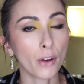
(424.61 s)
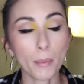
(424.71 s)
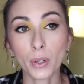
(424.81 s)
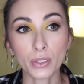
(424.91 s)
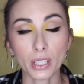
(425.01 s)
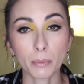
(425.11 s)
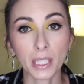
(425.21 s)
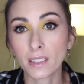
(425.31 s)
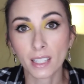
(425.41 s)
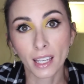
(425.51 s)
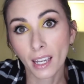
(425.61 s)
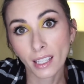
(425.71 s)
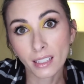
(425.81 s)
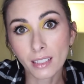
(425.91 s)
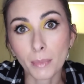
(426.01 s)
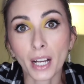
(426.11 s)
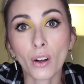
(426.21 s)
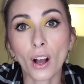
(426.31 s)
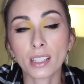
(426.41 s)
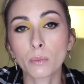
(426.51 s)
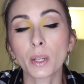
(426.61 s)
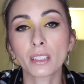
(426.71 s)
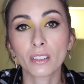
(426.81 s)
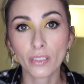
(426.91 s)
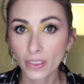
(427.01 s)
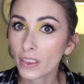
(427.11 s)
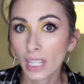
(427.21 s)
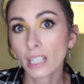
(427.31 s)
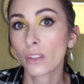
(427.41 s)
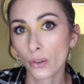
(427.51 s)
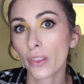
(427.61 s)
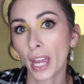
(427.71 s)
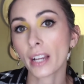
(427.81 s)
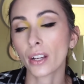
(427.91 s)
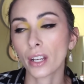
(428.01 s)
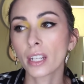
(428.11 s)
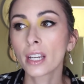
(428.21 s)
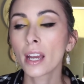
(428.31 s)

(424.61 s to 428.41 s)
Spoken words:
from Ulta because I can't get them at cost, but they're that good.